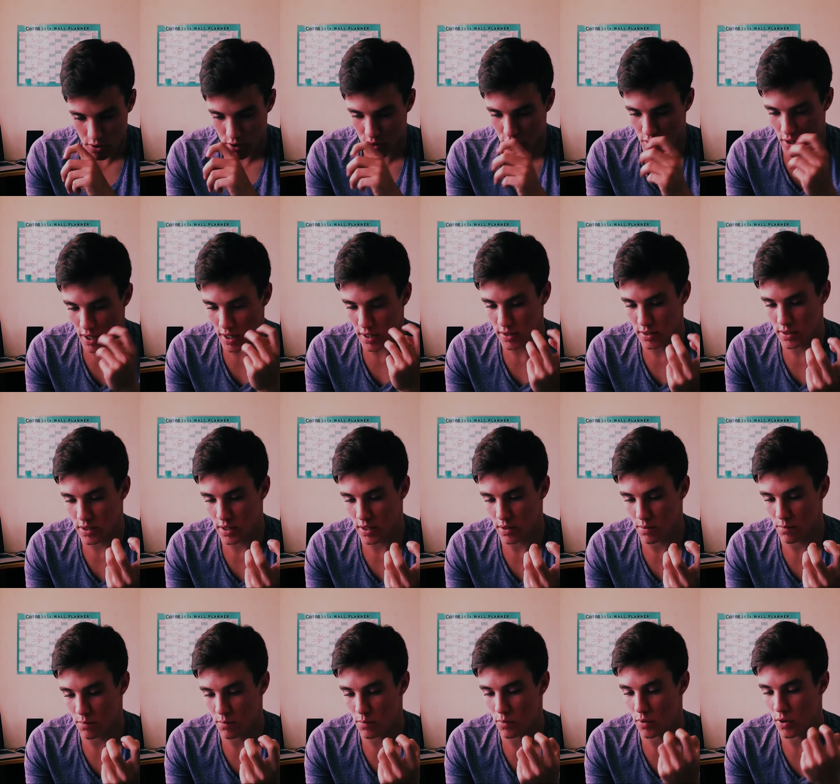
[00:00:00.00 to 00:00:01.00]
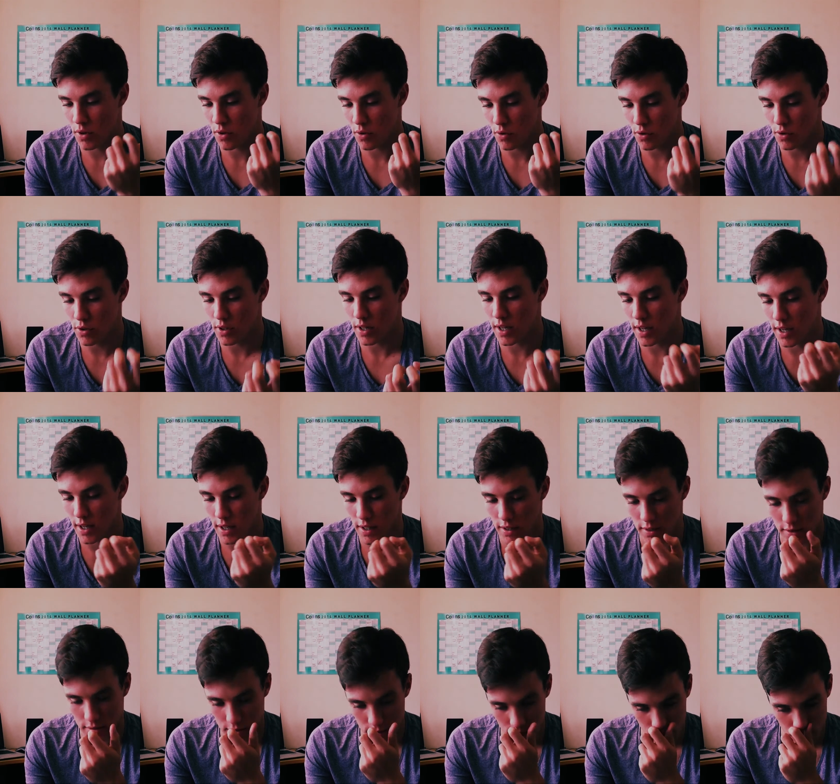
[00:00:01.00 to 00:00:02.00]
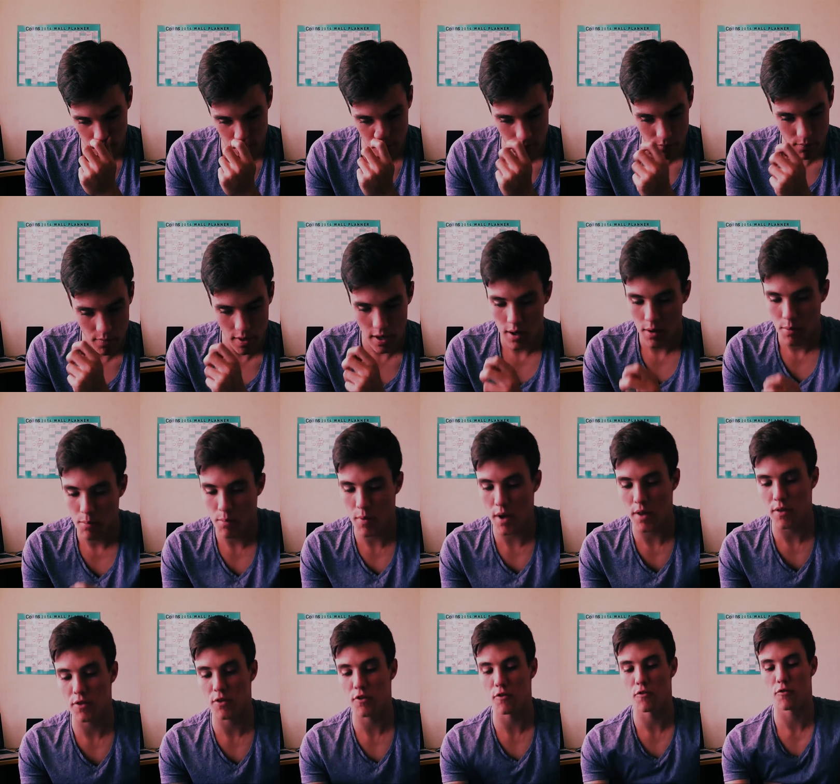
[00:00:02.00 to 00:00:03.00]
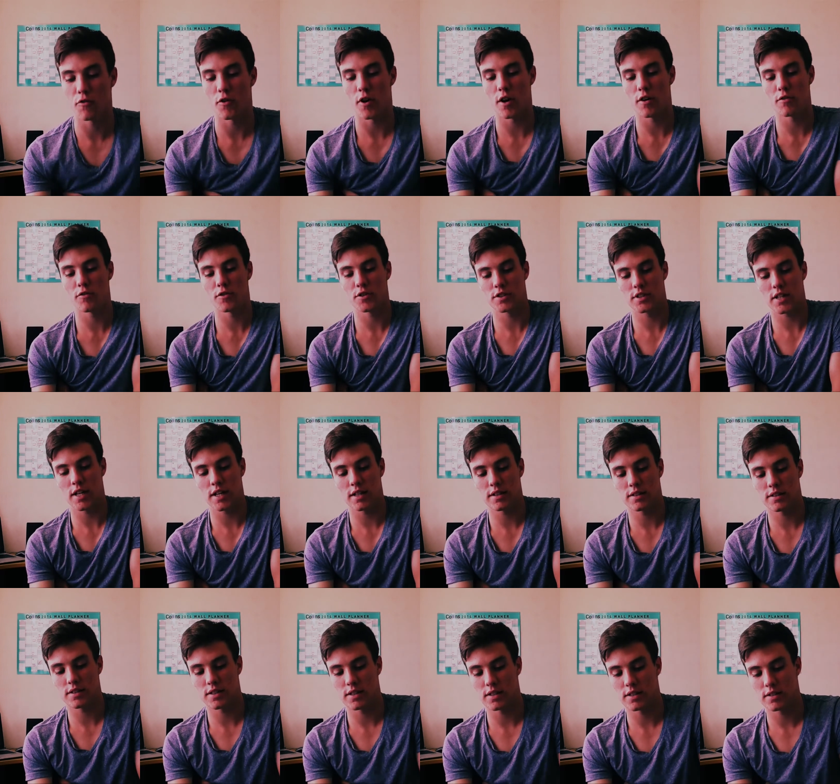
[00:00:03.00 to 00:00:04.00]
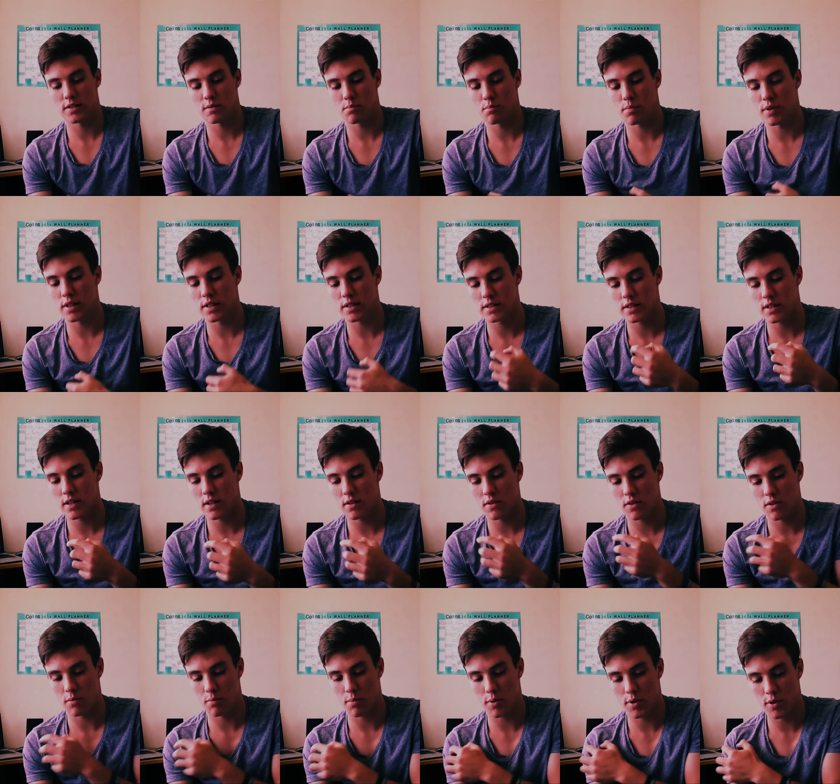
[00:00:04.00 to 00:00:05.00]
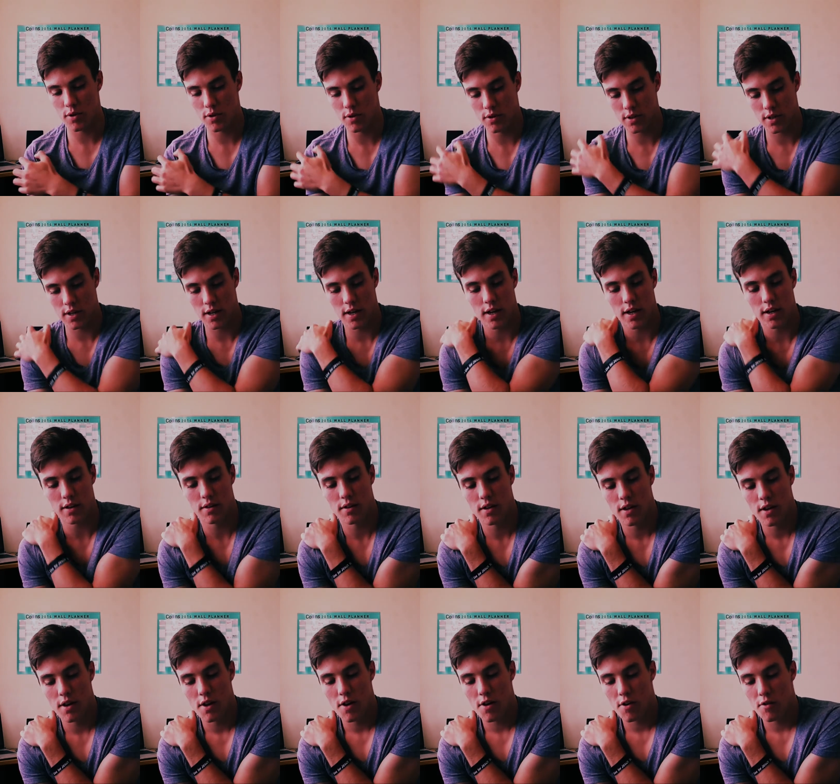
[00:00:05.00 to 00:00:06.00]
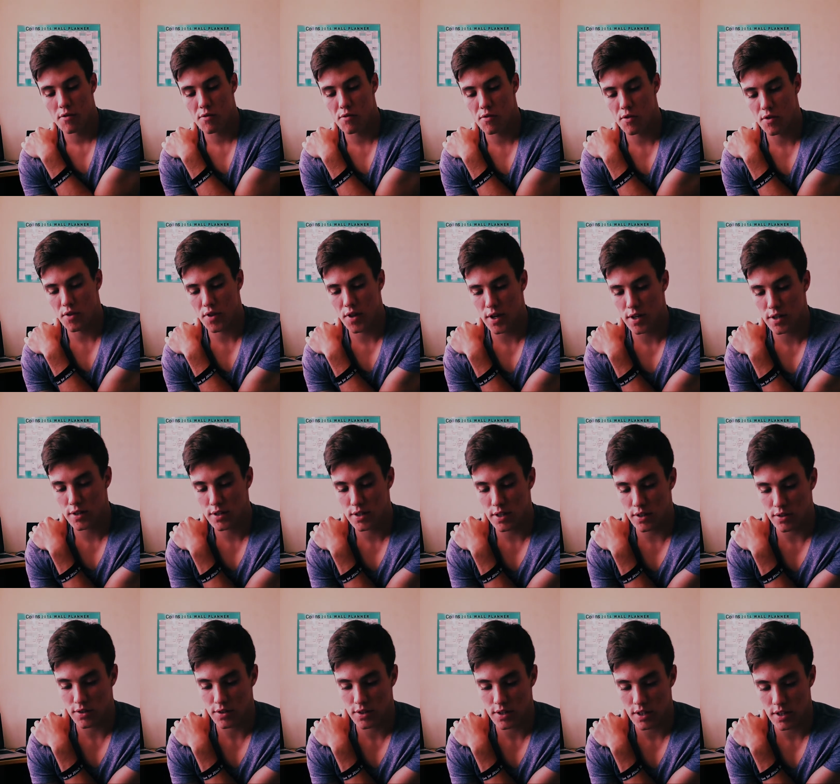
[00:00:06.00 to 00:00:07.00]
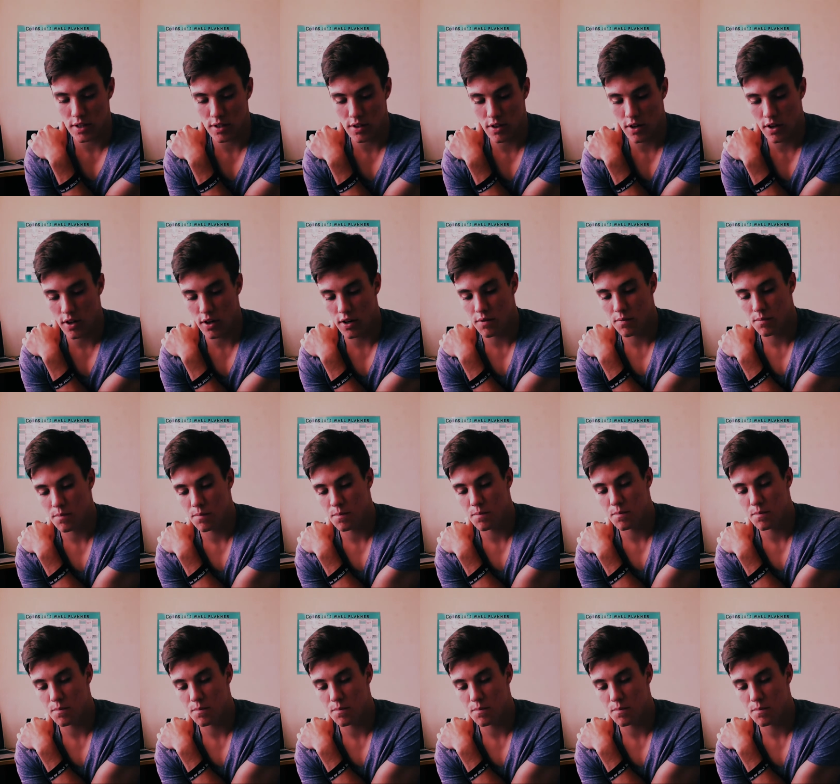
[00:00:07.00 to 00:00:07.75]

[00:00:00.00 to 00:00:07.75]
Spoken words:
to trust Him with all our hearts. Matthew 5 verse 8 says, "Blessed are the pure in heart, for they shall see God."